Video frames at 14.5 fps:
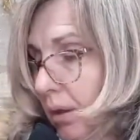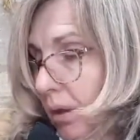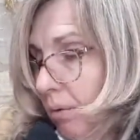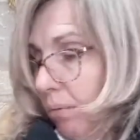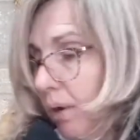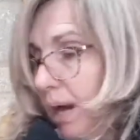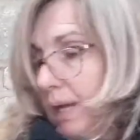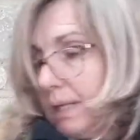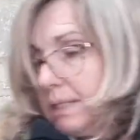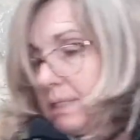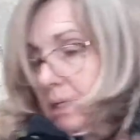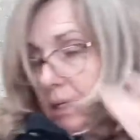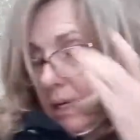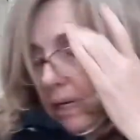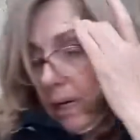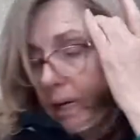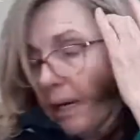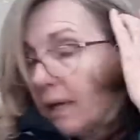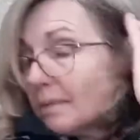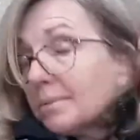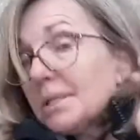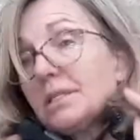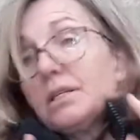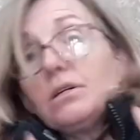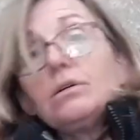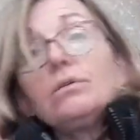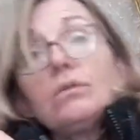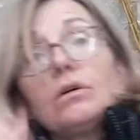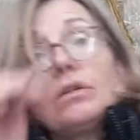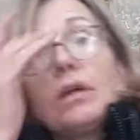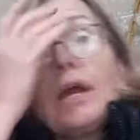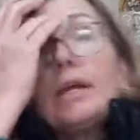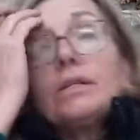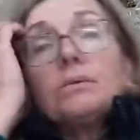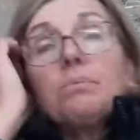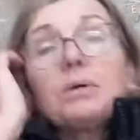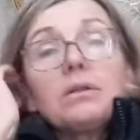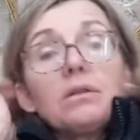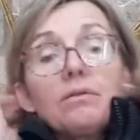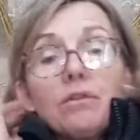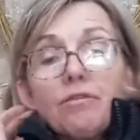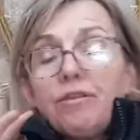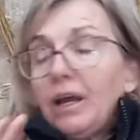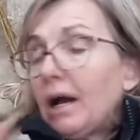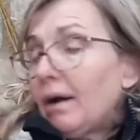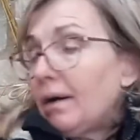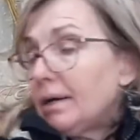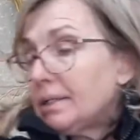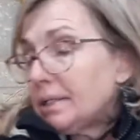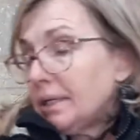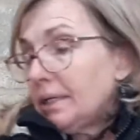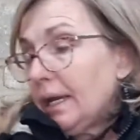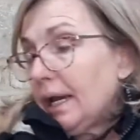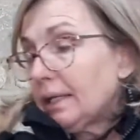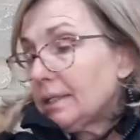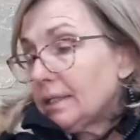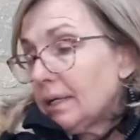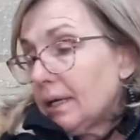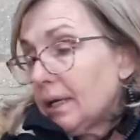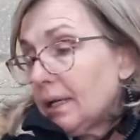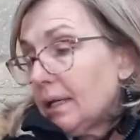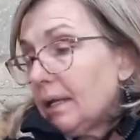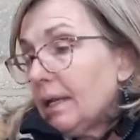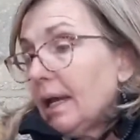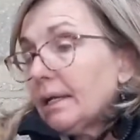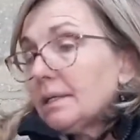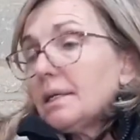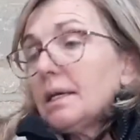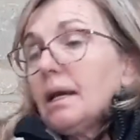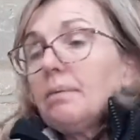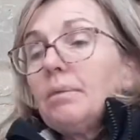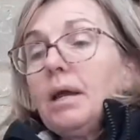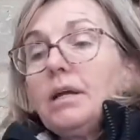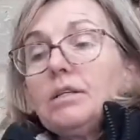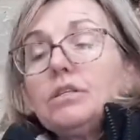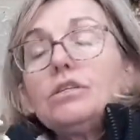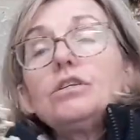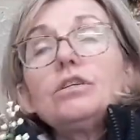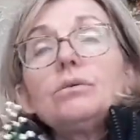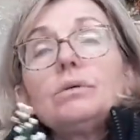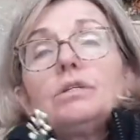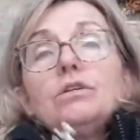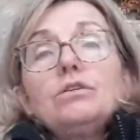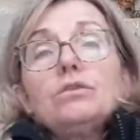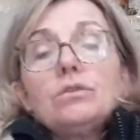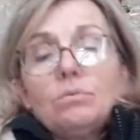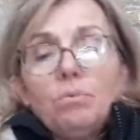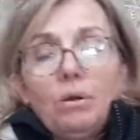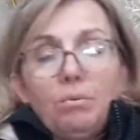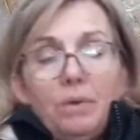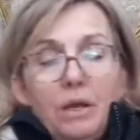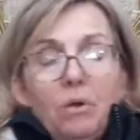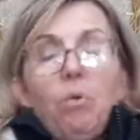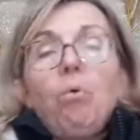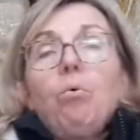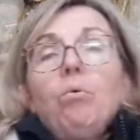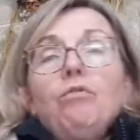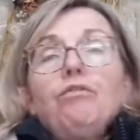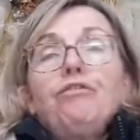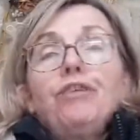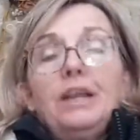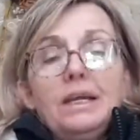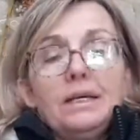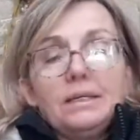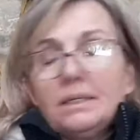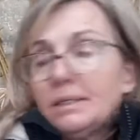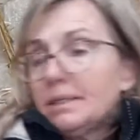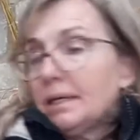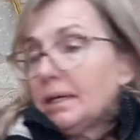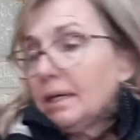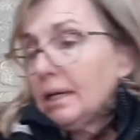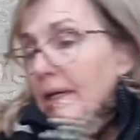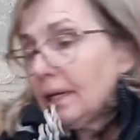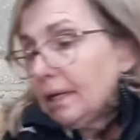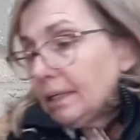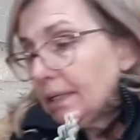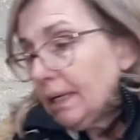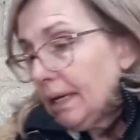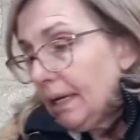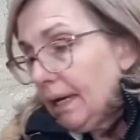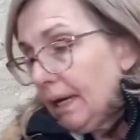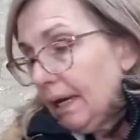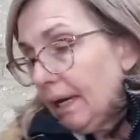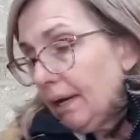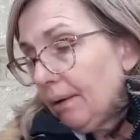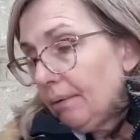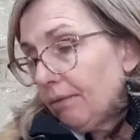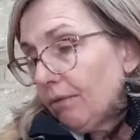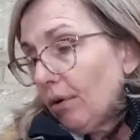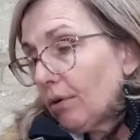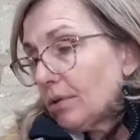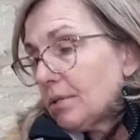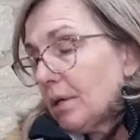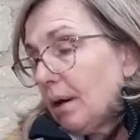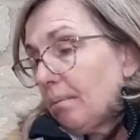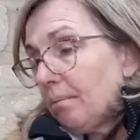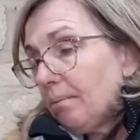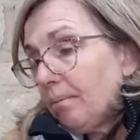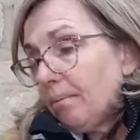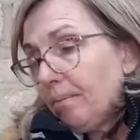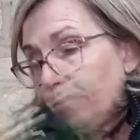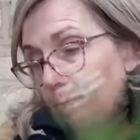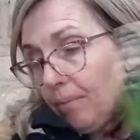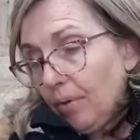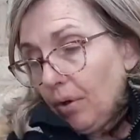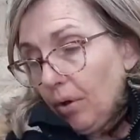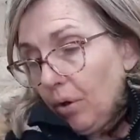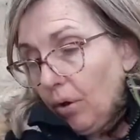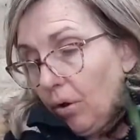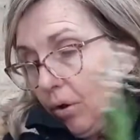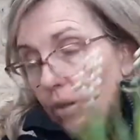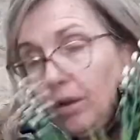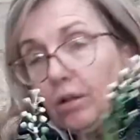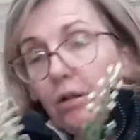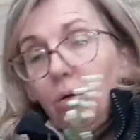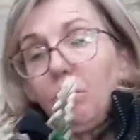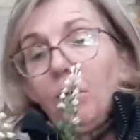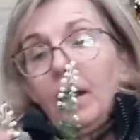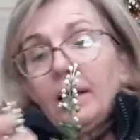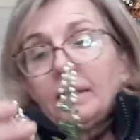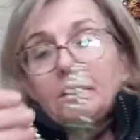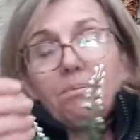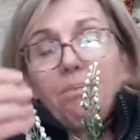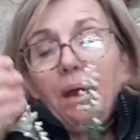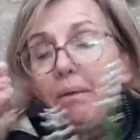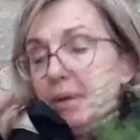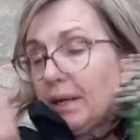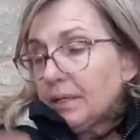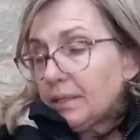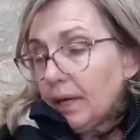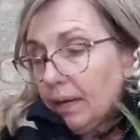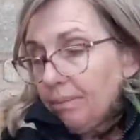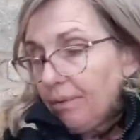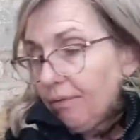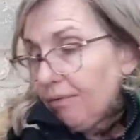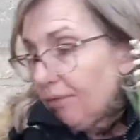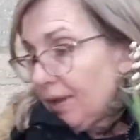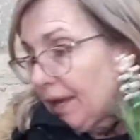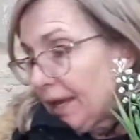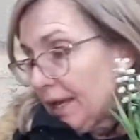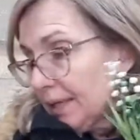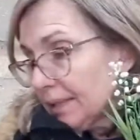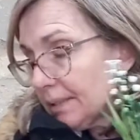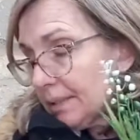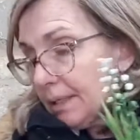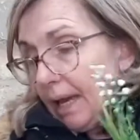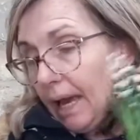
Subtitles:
Right, I'm still not going to put the flowers in yet. The next thing I'm going to do is use what we call fillers. And here we've got some little white berry type of things.